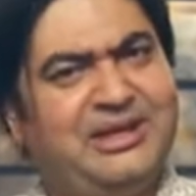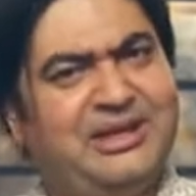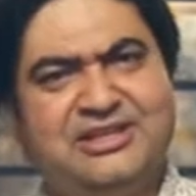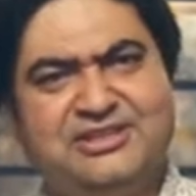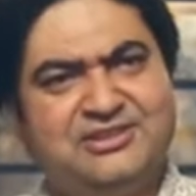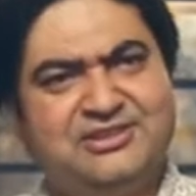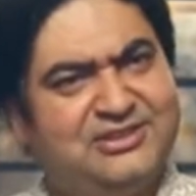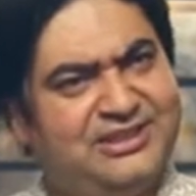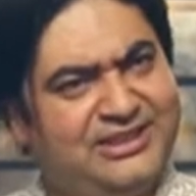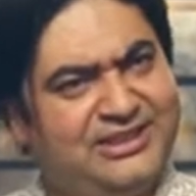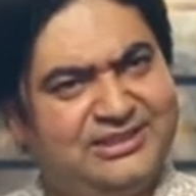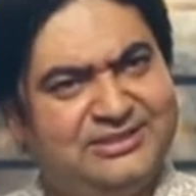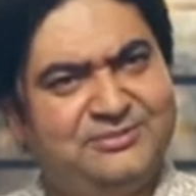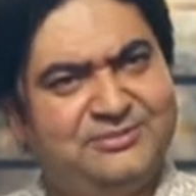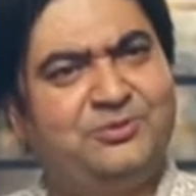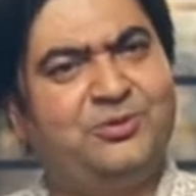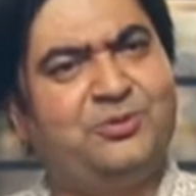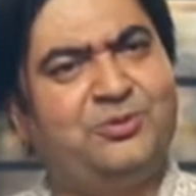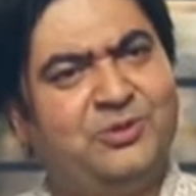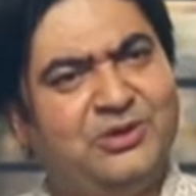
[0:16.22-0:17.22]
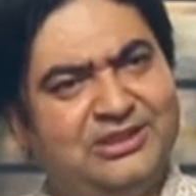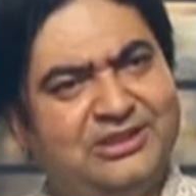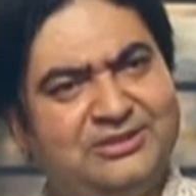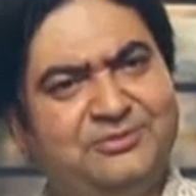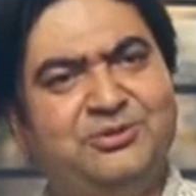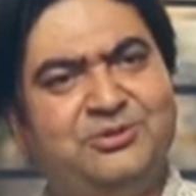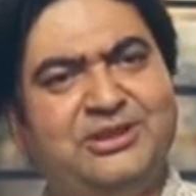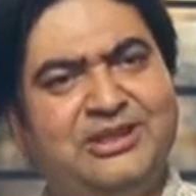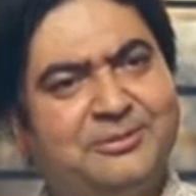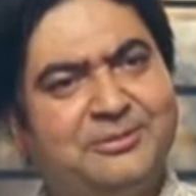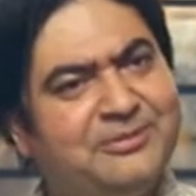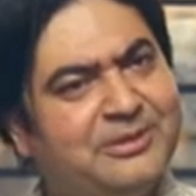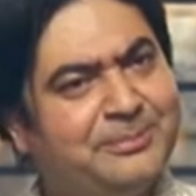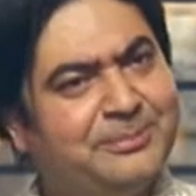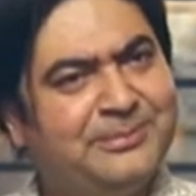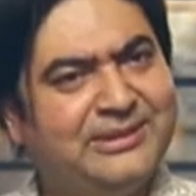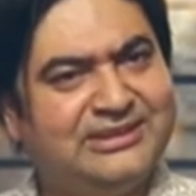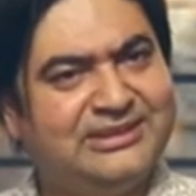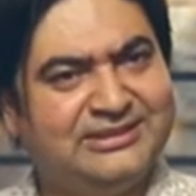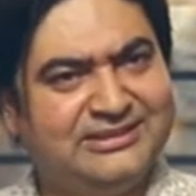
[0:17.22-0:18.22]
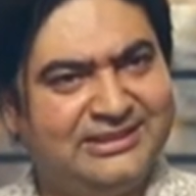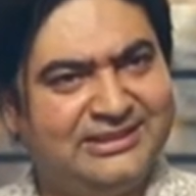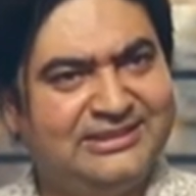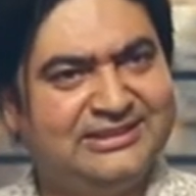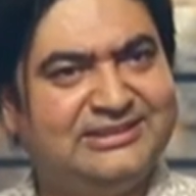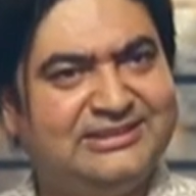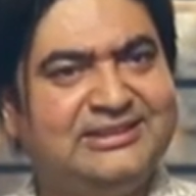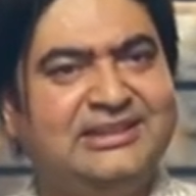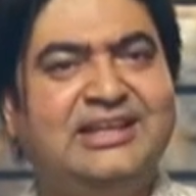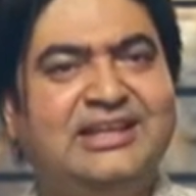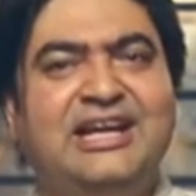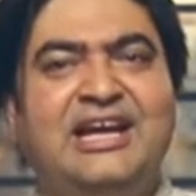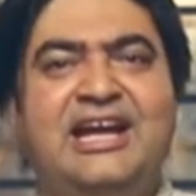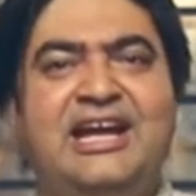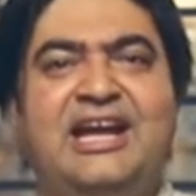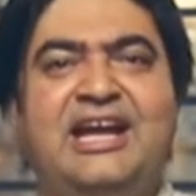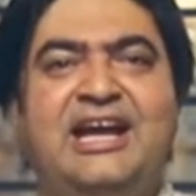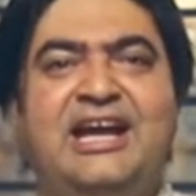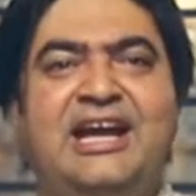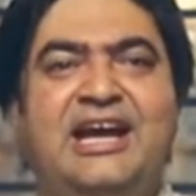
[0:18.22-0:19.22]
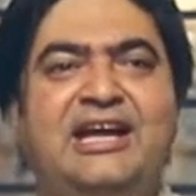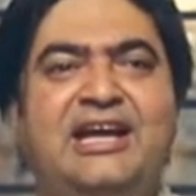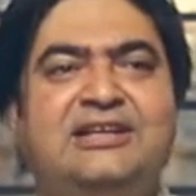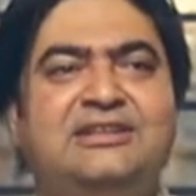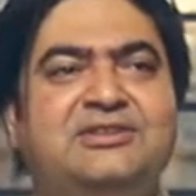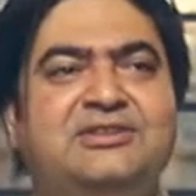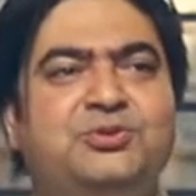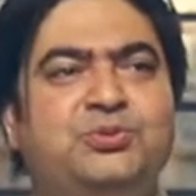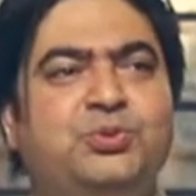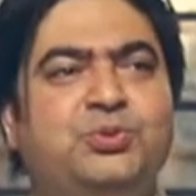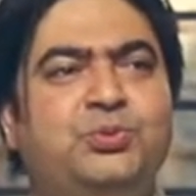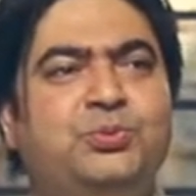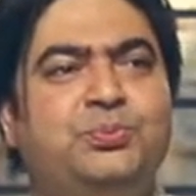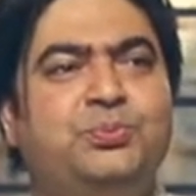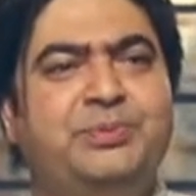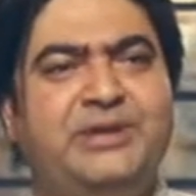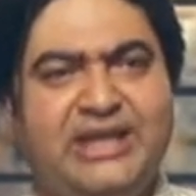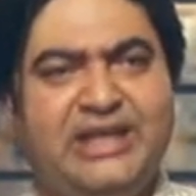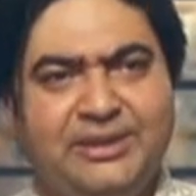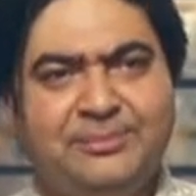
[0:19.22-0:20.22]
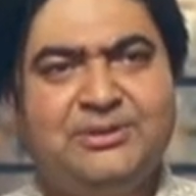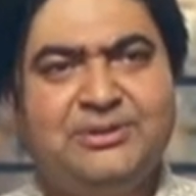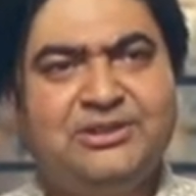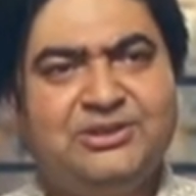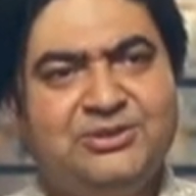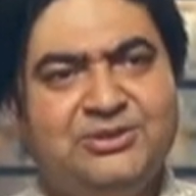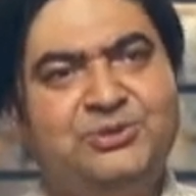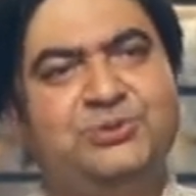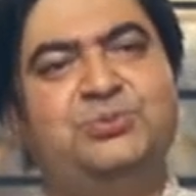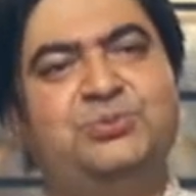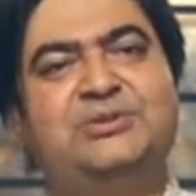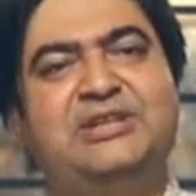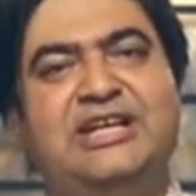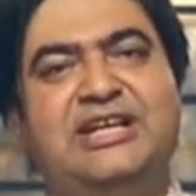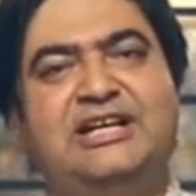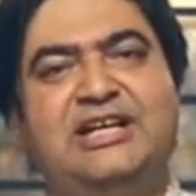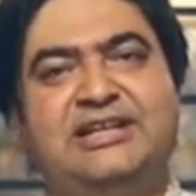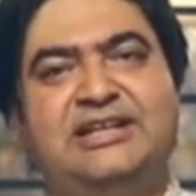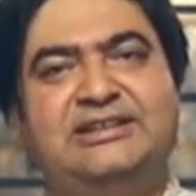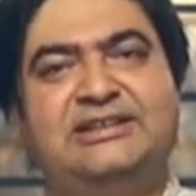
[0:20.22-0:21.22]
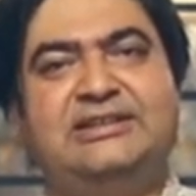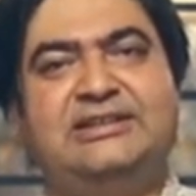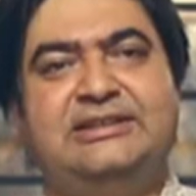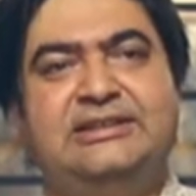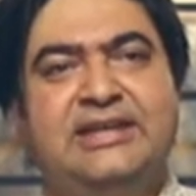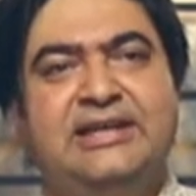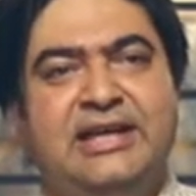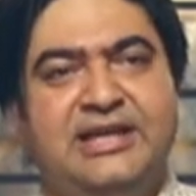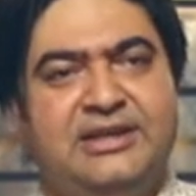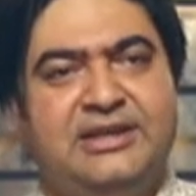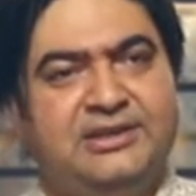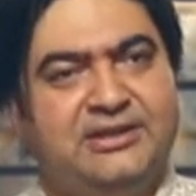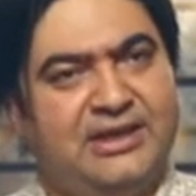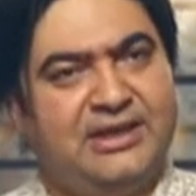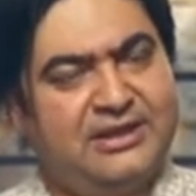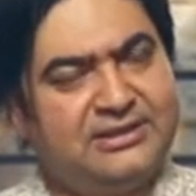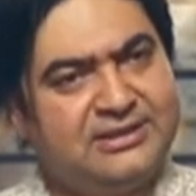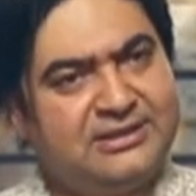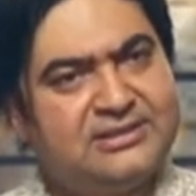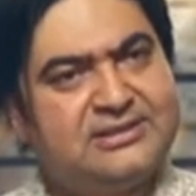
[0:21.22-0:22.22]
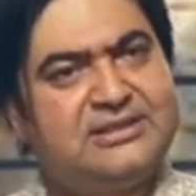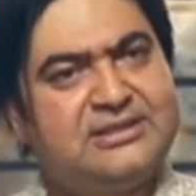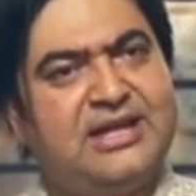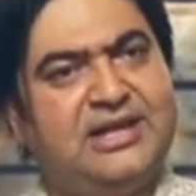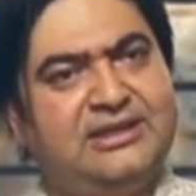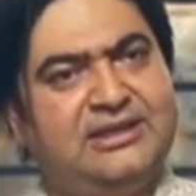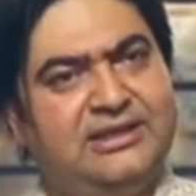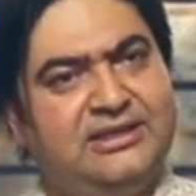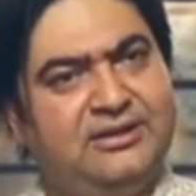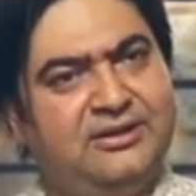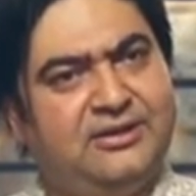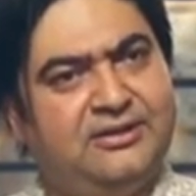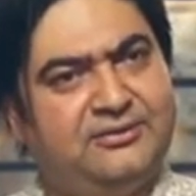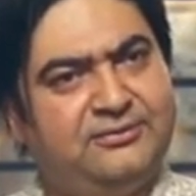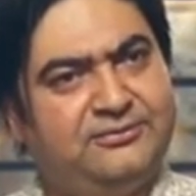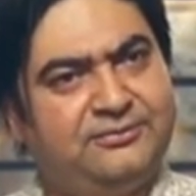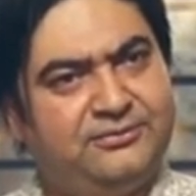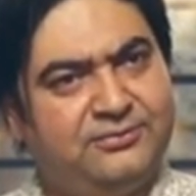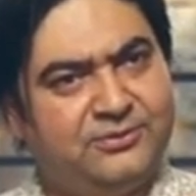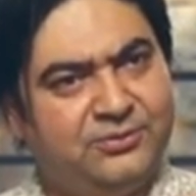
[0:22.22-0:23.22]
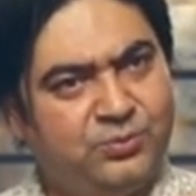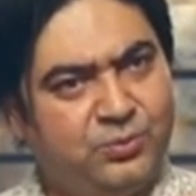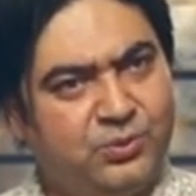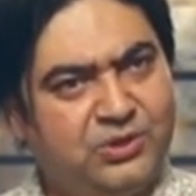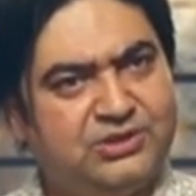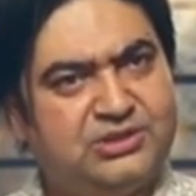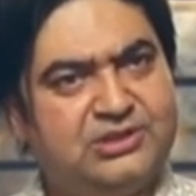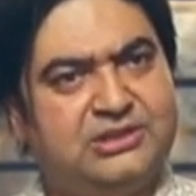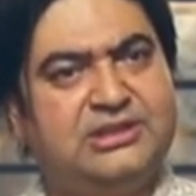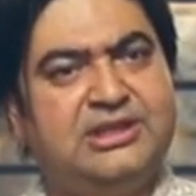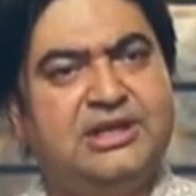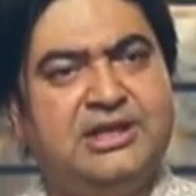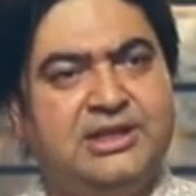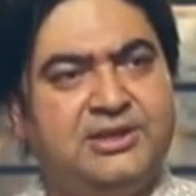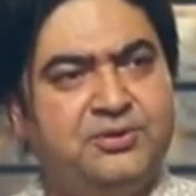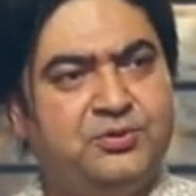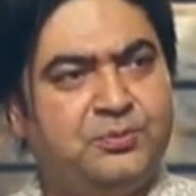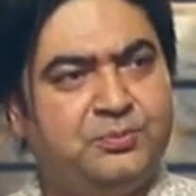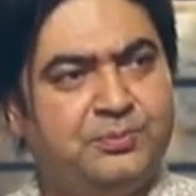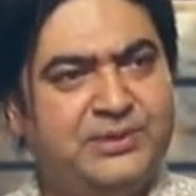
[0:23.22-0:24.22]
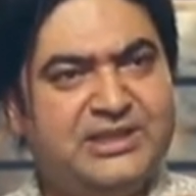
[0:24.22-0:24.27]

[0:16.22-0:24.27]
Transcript: manage things. For what? For development, right? And to be able to do that, I think your understanding of what your